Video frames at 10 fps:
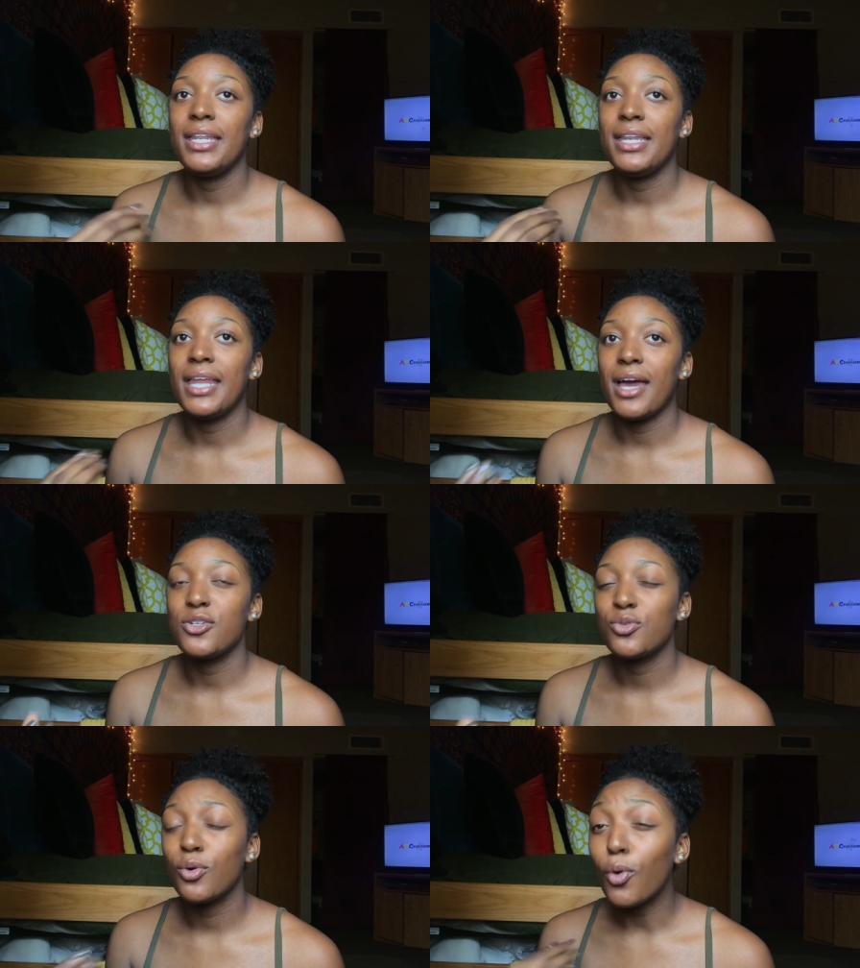
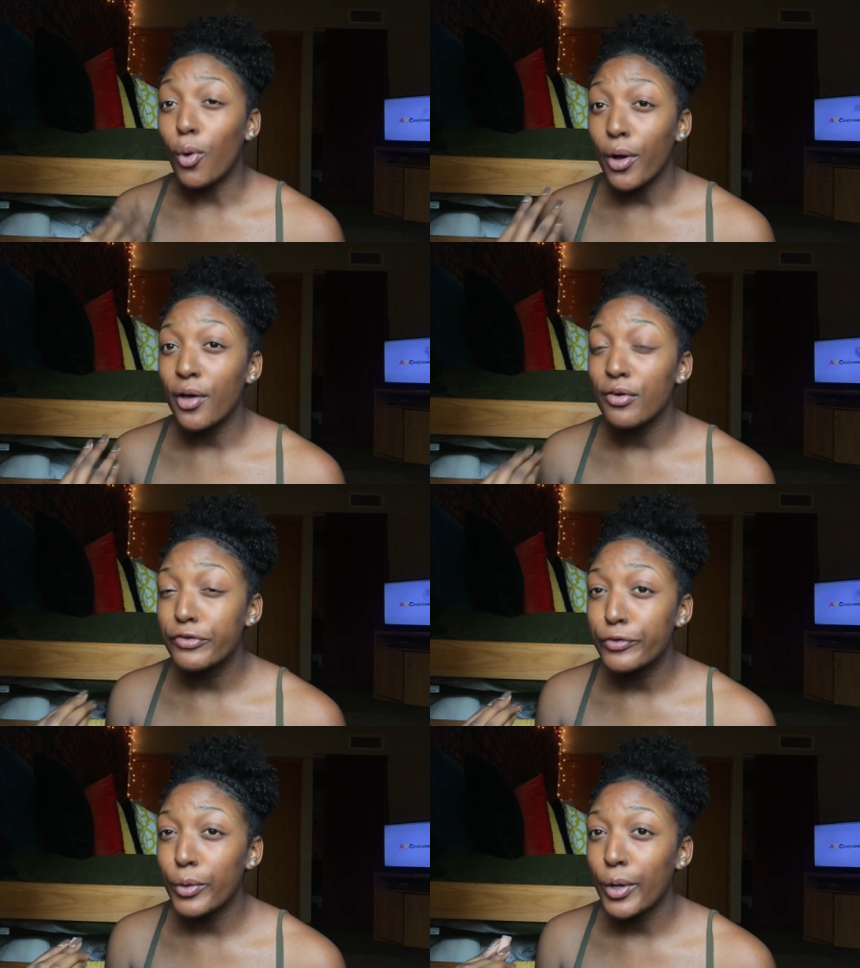natural oil
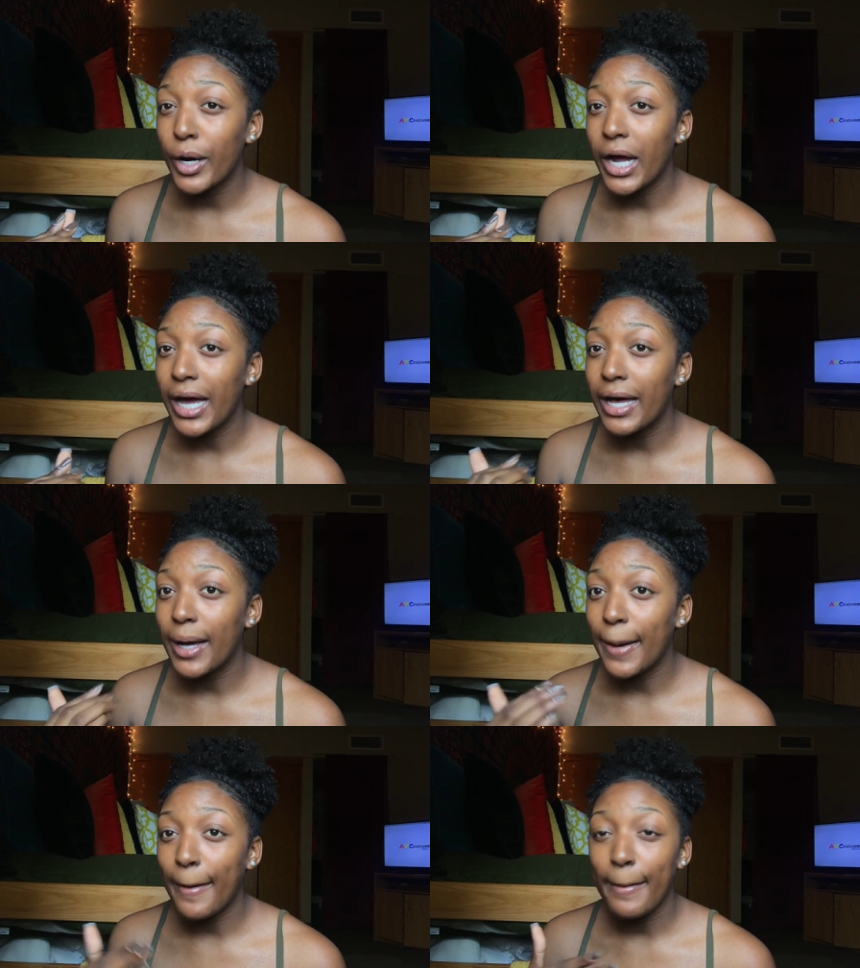for
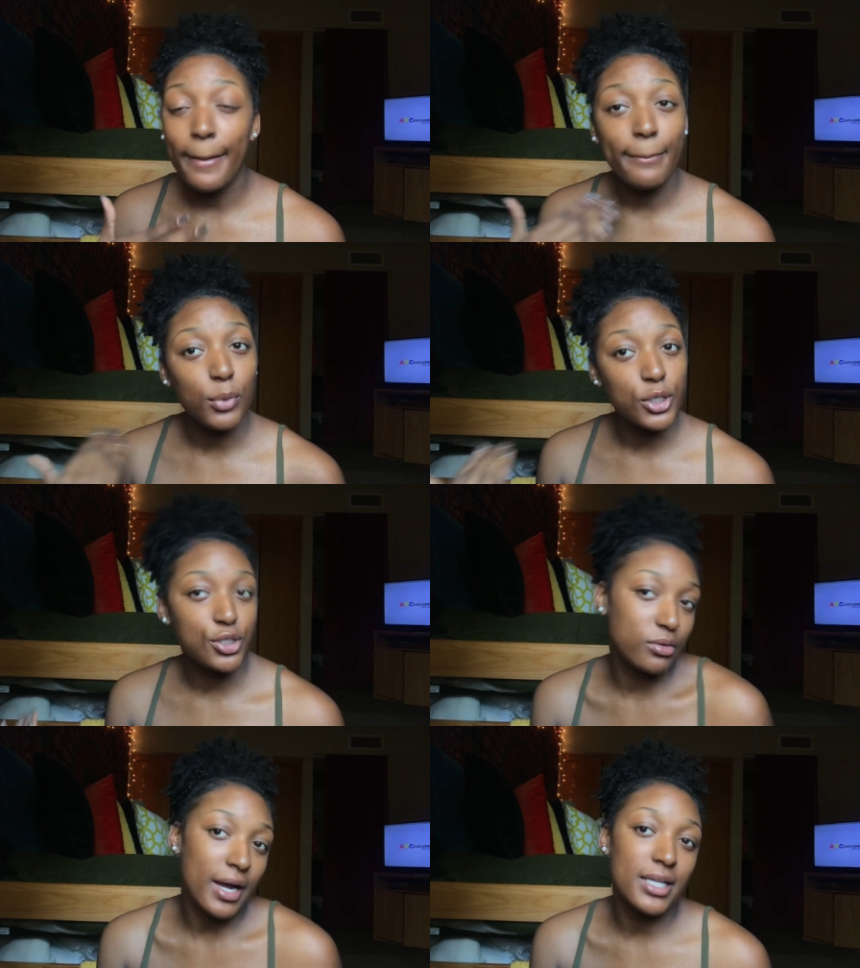a
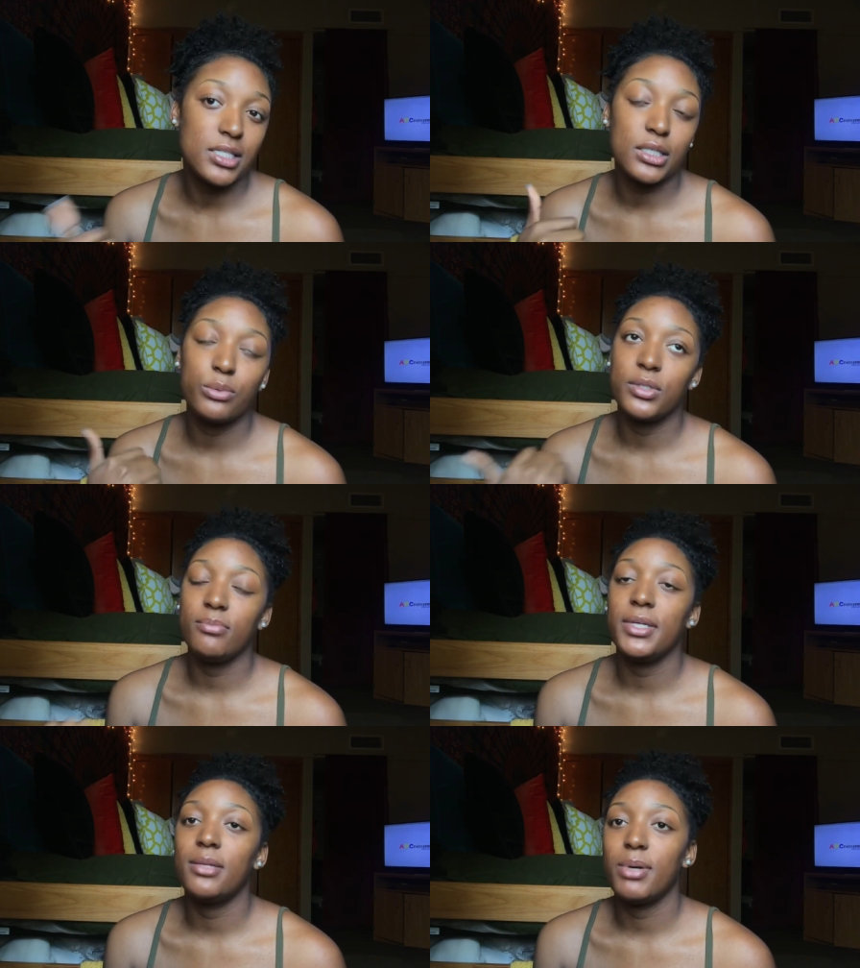moisturizer
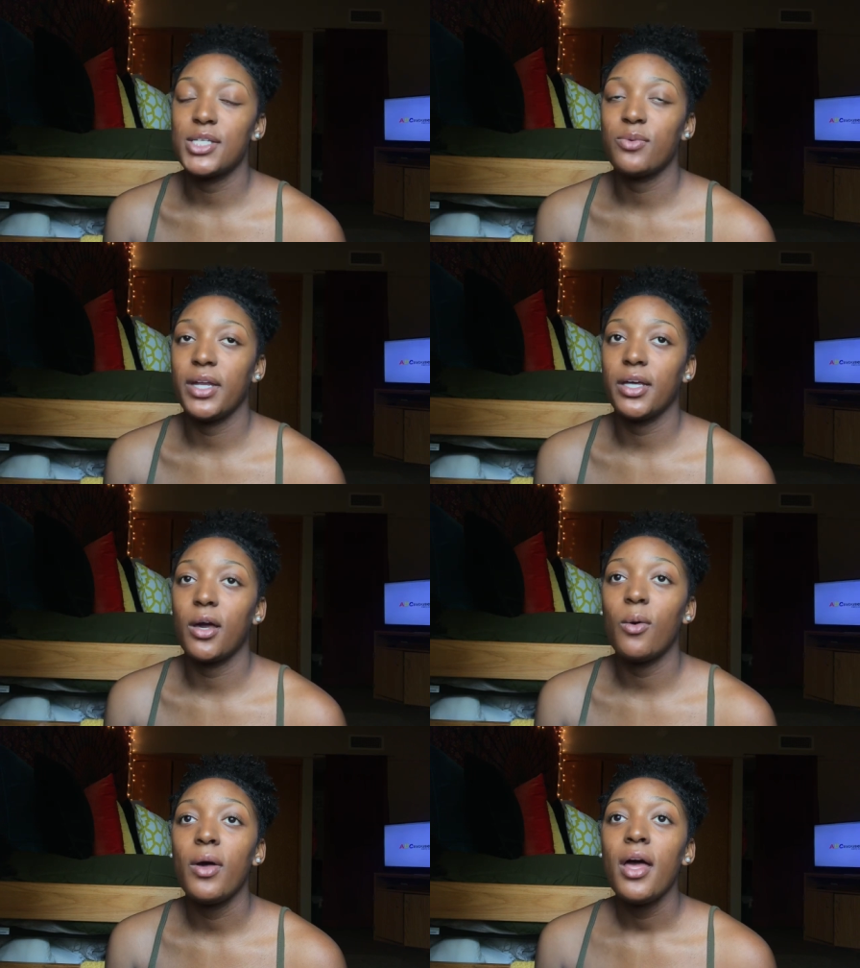would be the best way to go.